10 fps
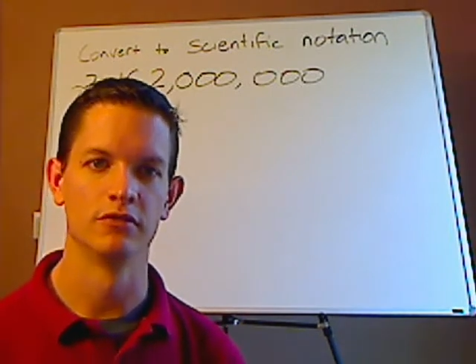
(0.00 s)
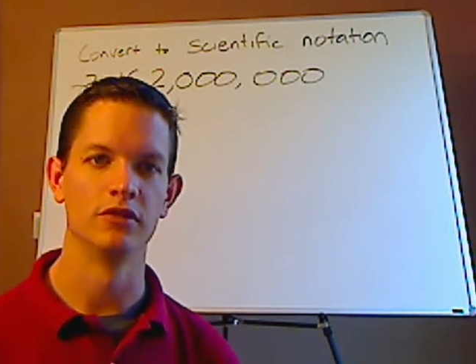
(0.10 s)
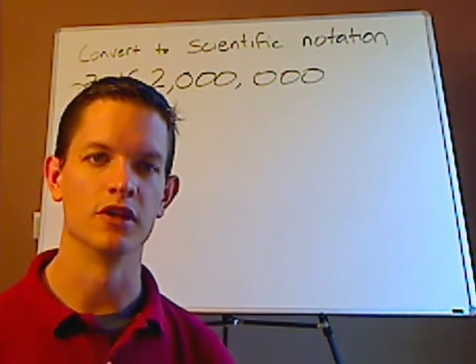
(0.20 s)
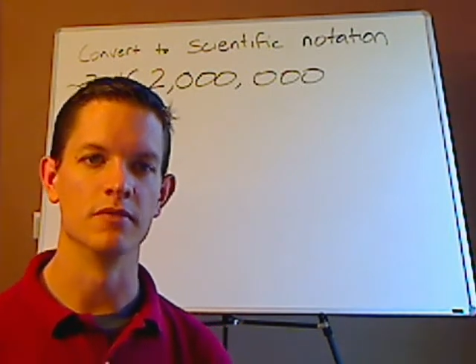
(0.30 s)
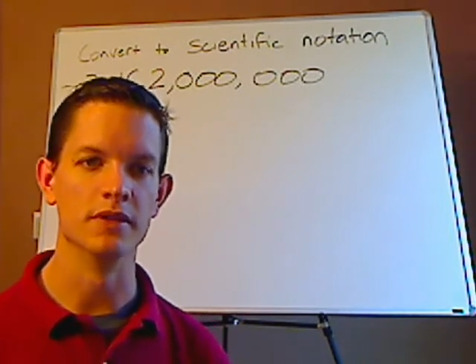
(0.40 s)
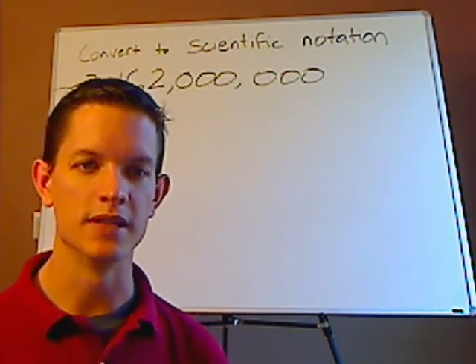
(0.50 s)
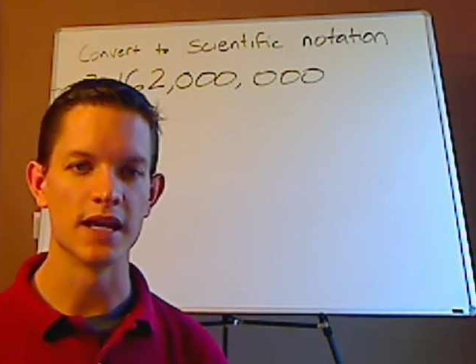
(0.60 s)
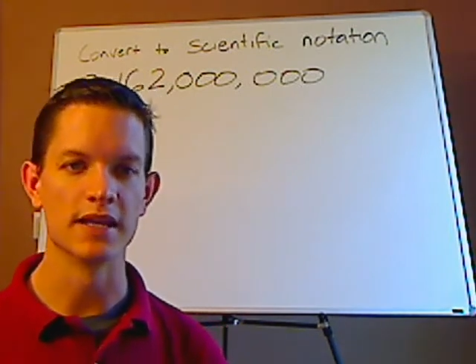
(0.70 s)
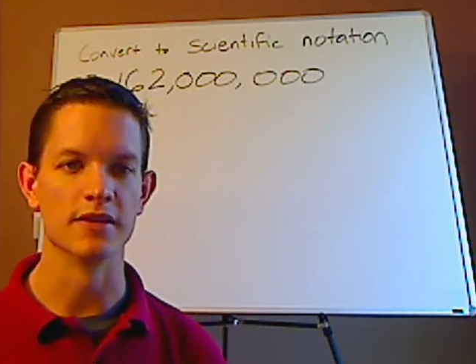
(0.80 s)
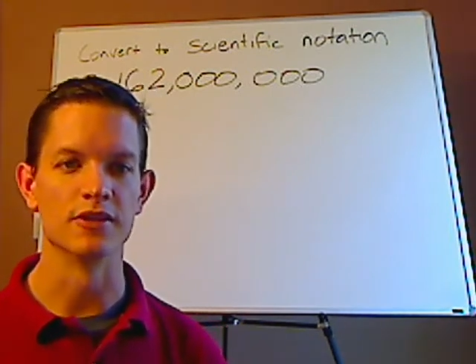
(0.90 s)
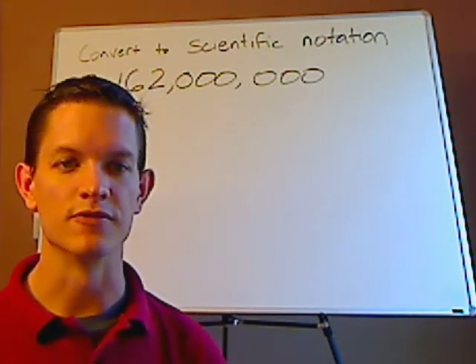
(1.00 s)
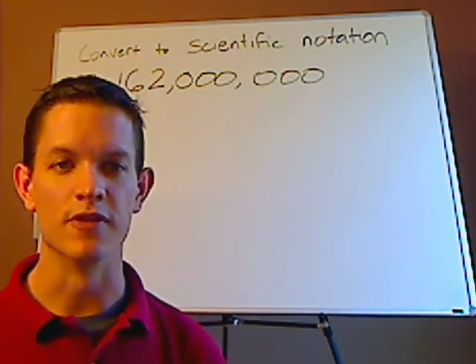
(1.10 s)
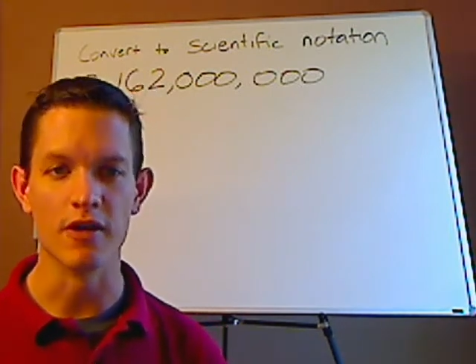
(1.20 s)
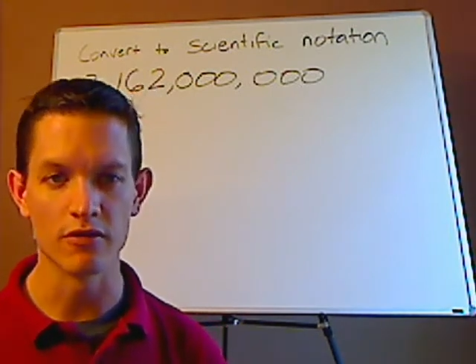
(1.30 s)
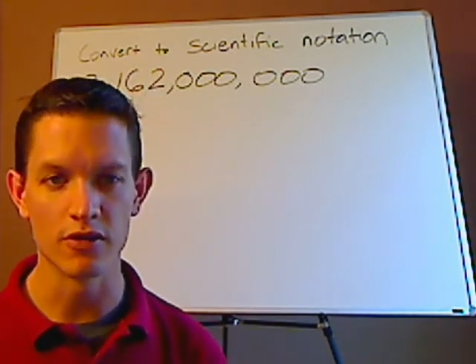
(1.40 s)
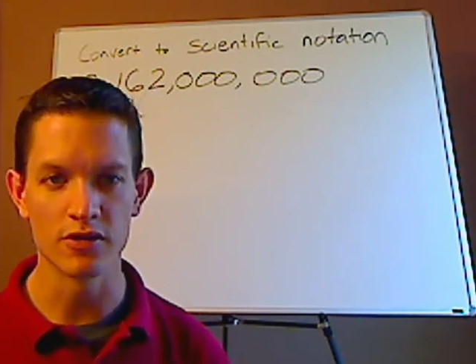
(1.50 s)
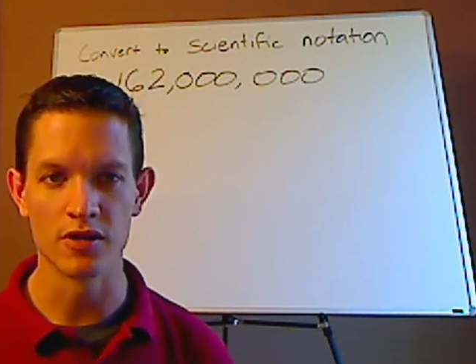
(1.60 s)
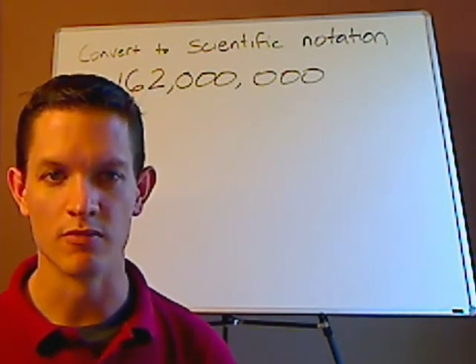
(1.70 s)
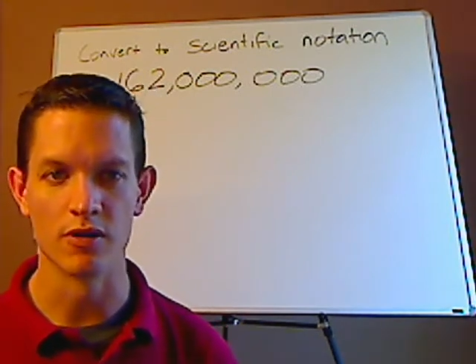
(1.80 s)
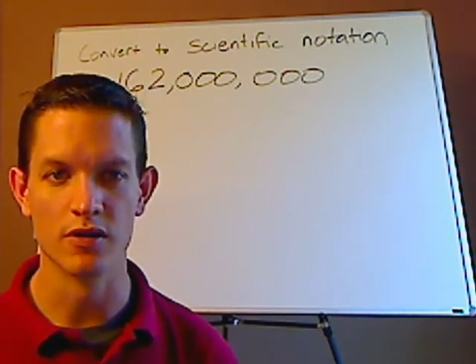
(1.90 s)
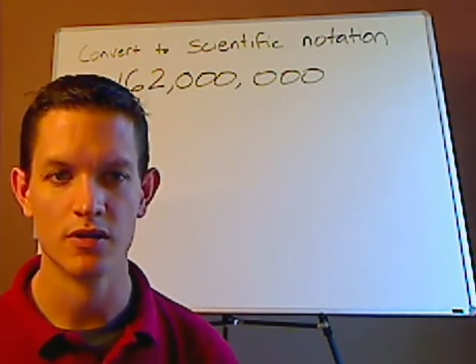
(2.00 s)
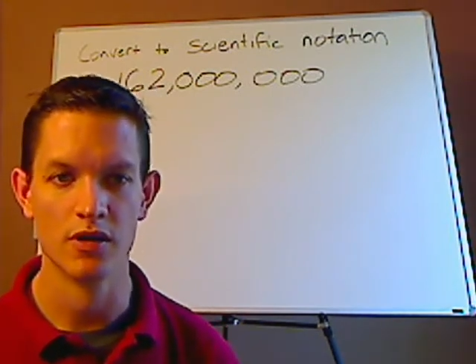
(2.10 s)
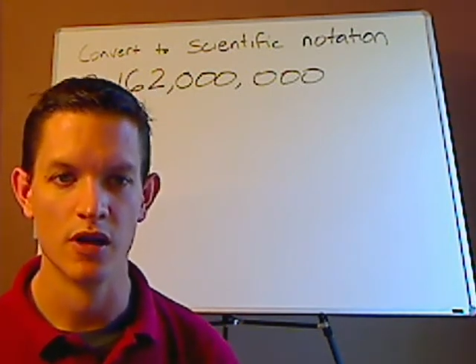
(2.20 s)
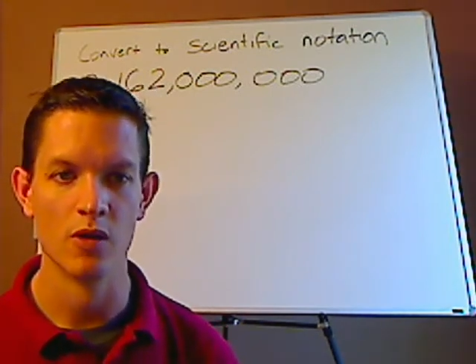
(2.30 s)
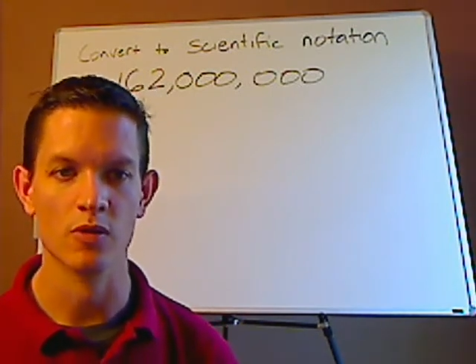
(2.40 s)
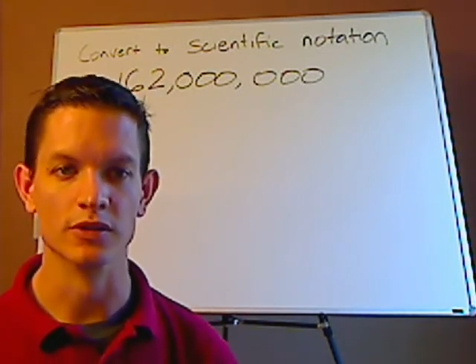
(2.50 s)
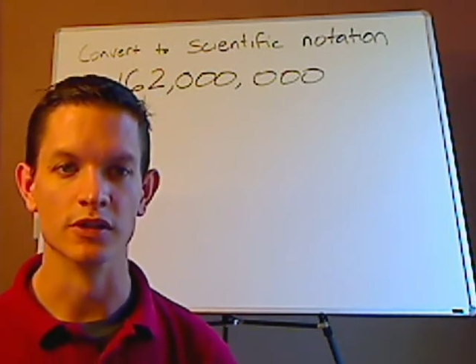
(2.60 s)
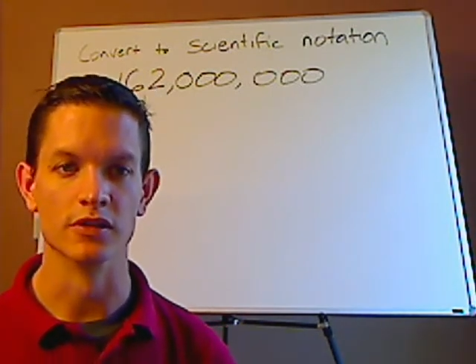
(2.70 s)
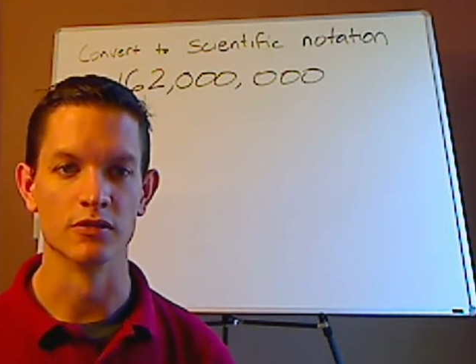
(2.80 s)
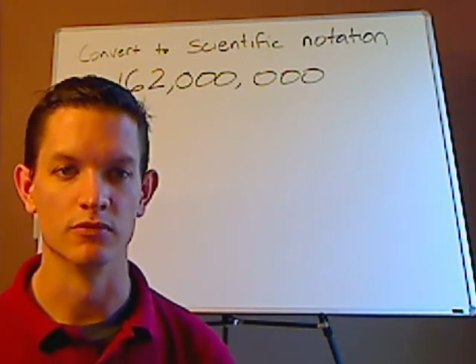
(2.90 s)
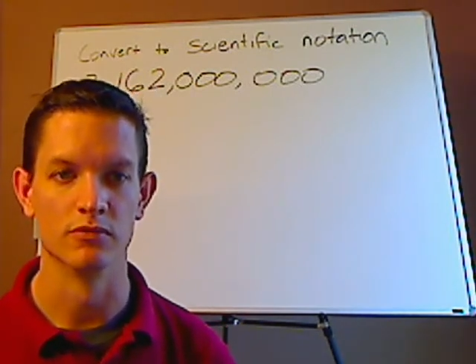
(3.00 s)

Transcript: You're going to be taking this very large number, which is